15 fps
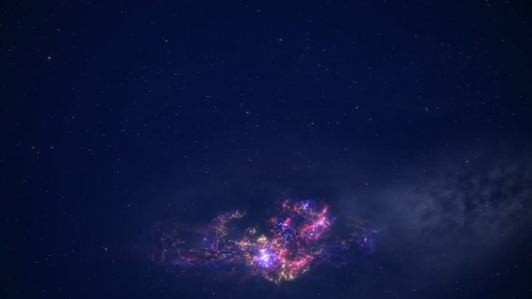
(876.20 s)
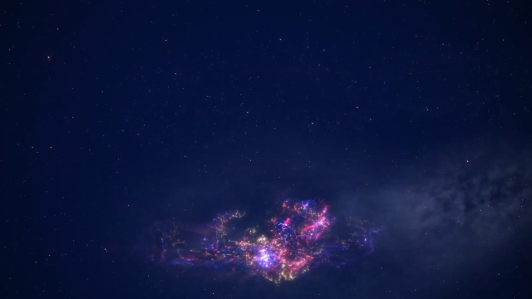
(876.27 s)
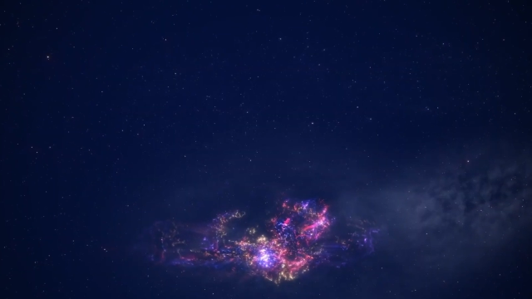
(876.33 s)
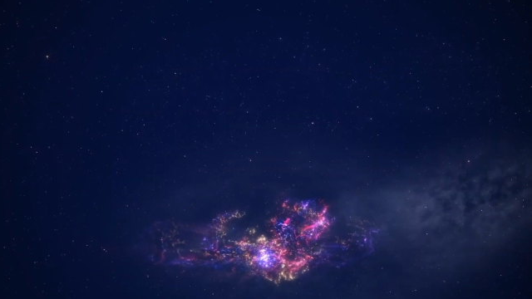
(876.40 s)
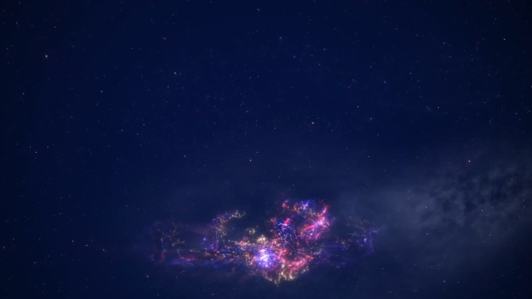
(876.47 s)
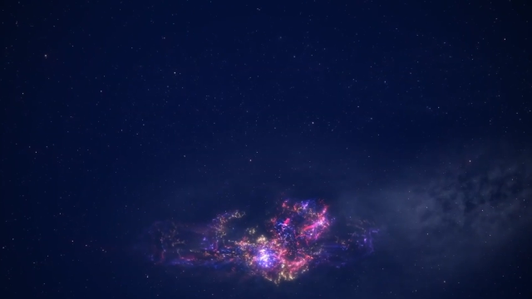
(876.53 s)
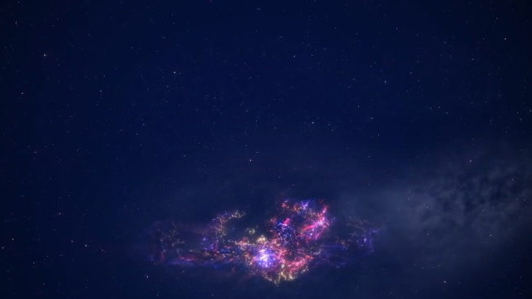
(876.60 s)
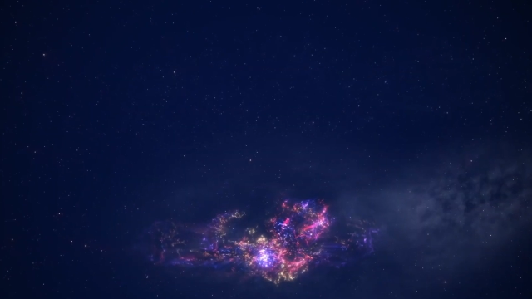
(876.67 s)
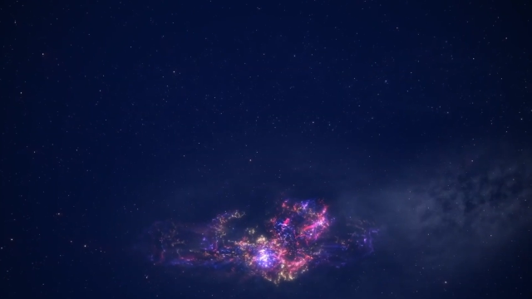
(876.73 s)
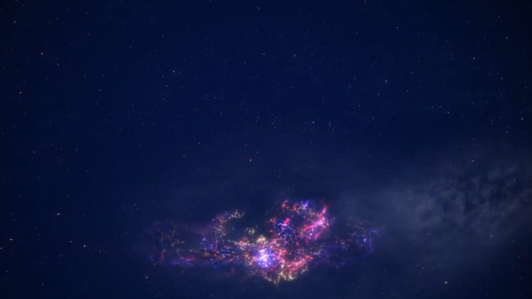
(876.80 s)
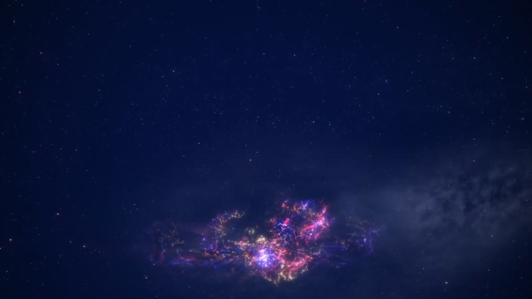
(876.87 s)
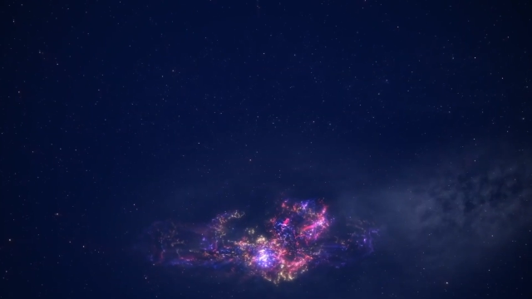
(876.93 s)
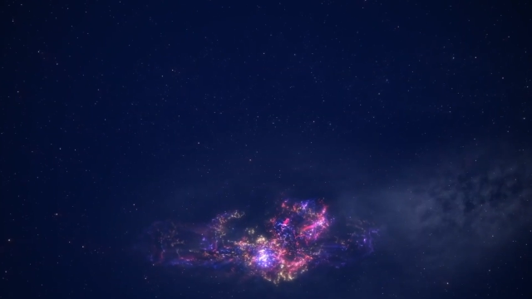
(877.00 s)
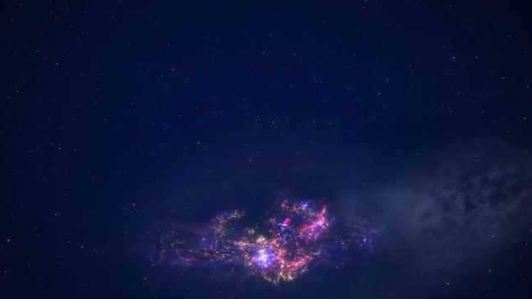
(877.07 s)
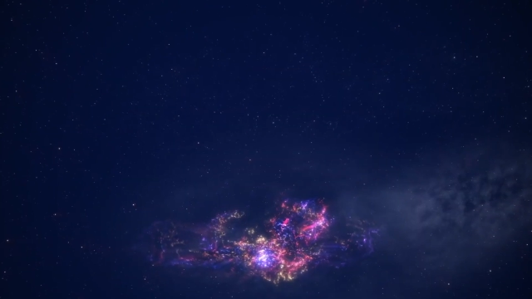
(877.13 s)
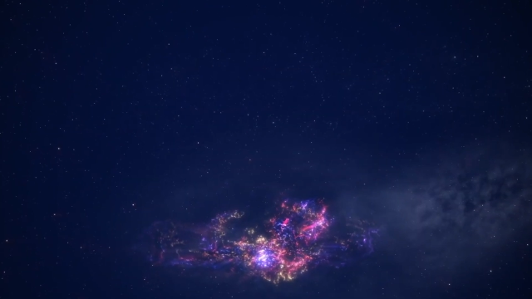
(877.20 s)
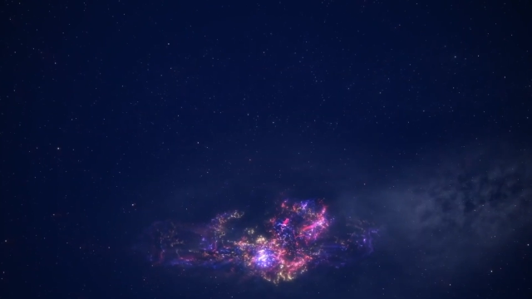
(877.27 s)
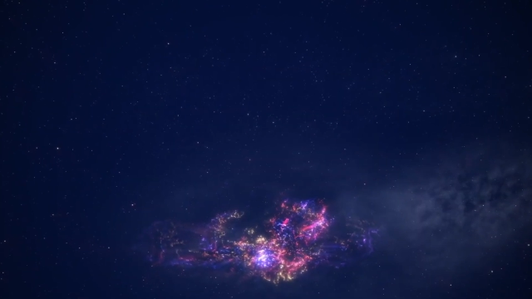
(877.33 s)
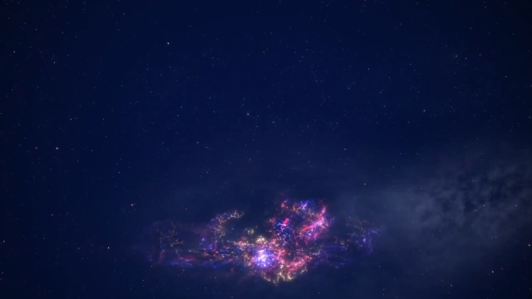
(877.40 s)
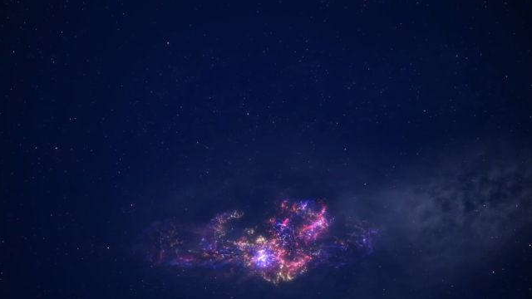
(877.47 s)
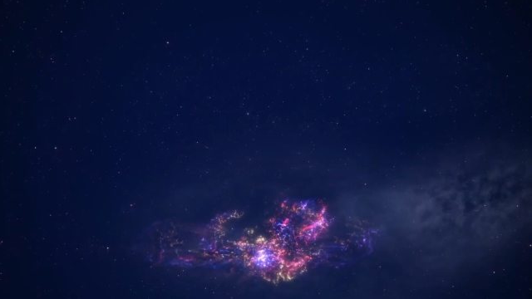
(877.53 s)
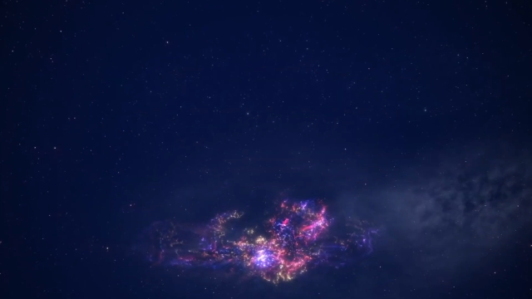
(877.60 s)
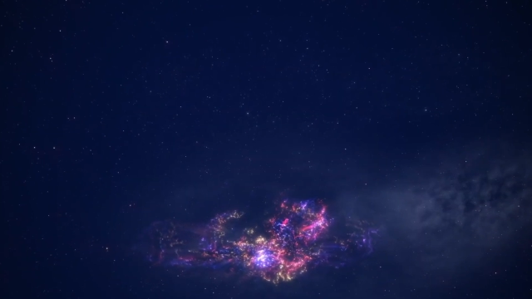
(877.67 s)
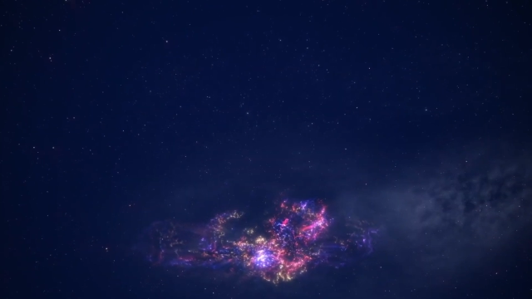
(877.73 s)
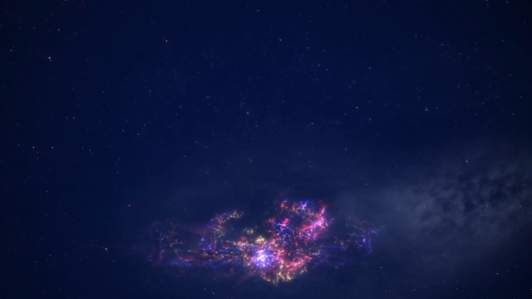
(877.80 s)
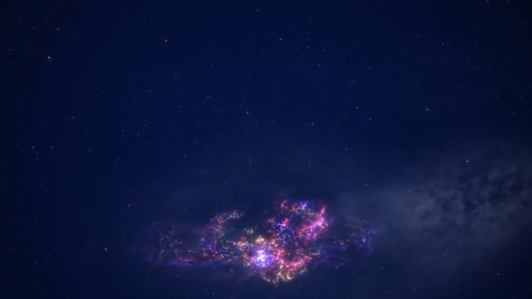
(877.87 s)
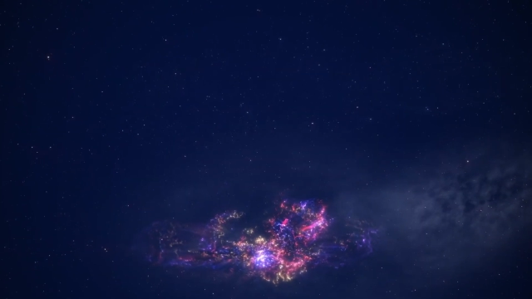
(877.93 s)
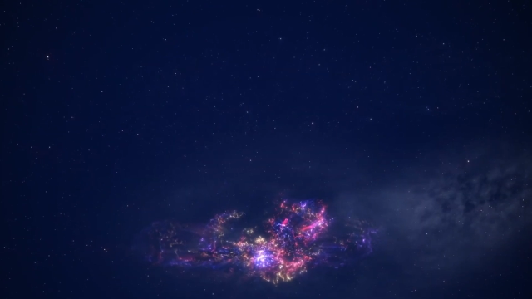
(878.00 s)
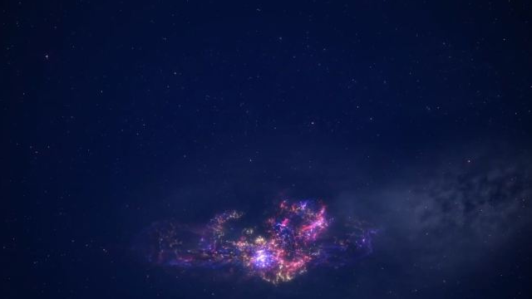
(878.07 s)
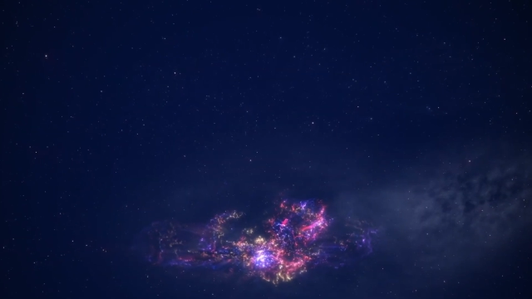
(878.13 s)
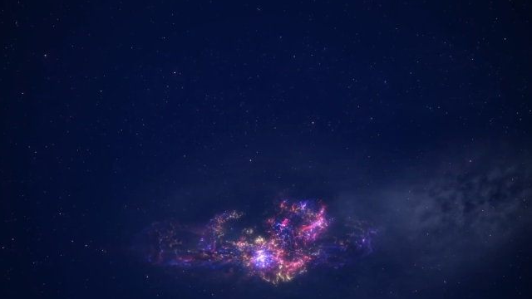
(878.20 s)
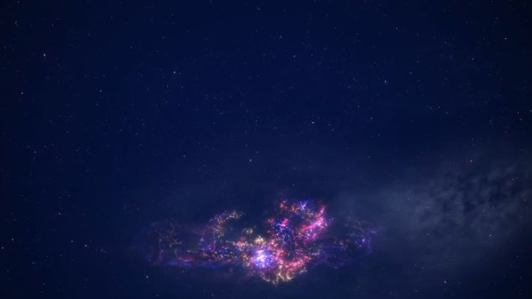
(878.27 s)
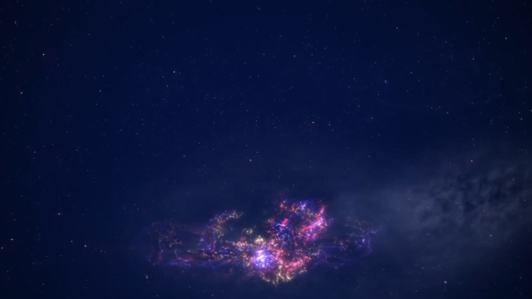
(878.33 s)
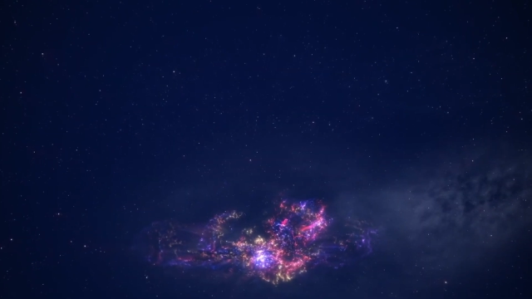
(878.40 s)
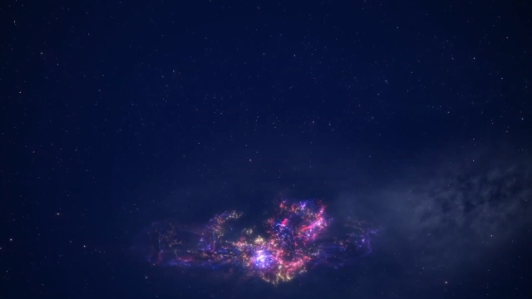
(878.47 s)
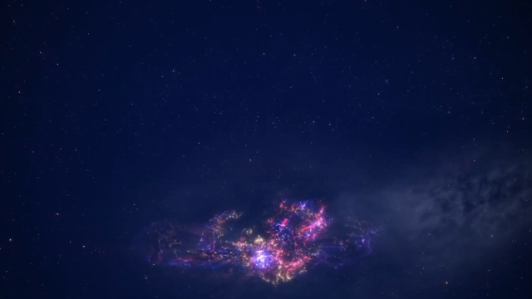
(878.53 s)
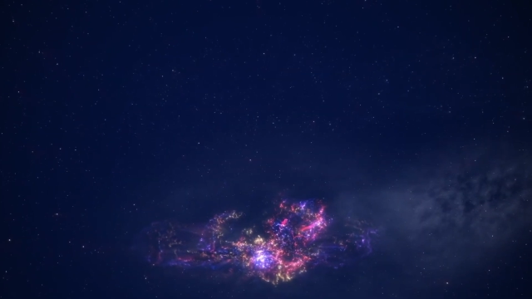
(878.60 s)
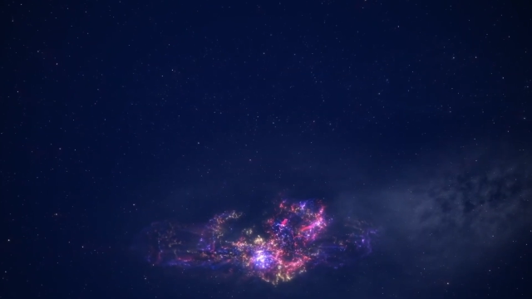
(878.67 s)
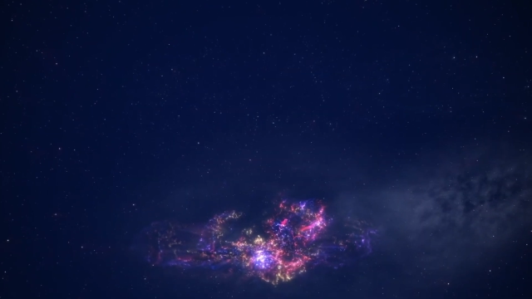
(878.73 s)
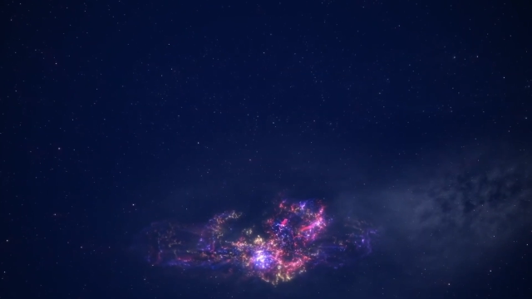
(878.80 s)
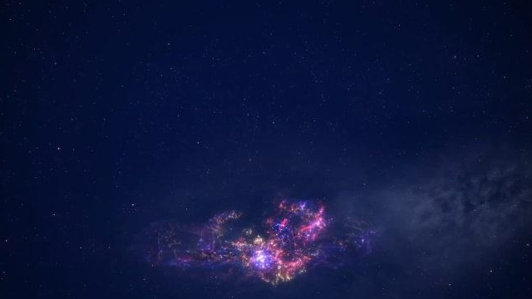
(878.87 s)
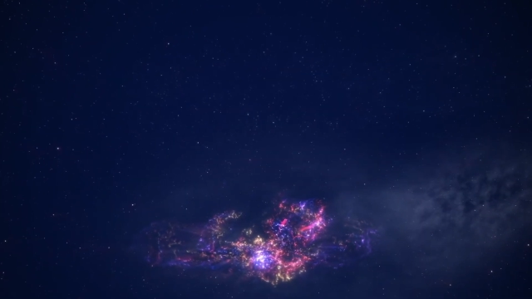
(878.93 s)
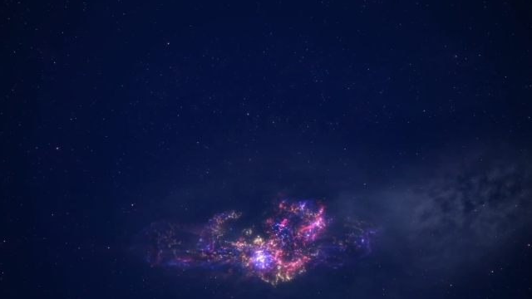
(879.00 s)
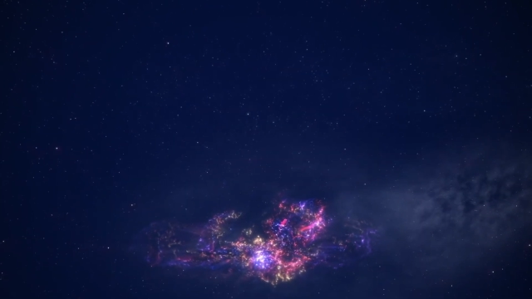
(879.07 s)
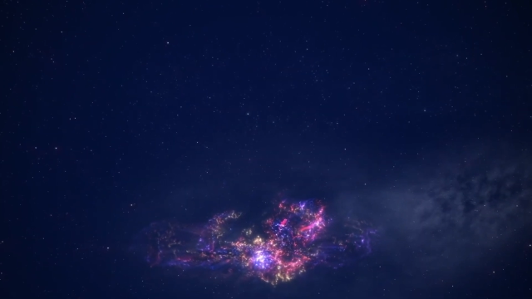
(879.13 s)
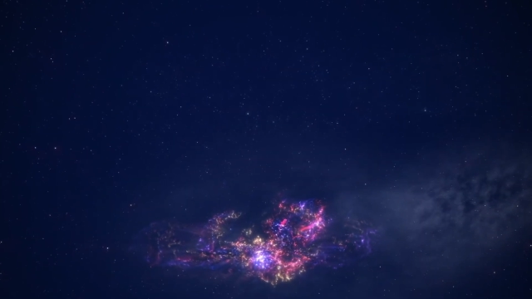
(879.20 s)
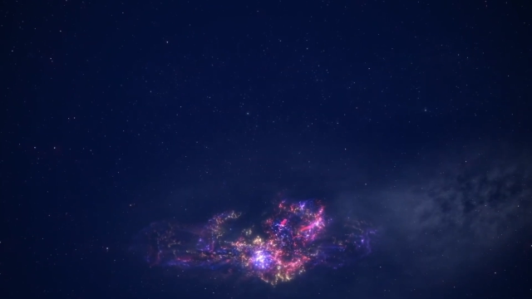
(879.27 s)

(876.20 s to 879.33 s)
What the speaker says: Nobody's mouth can be seen.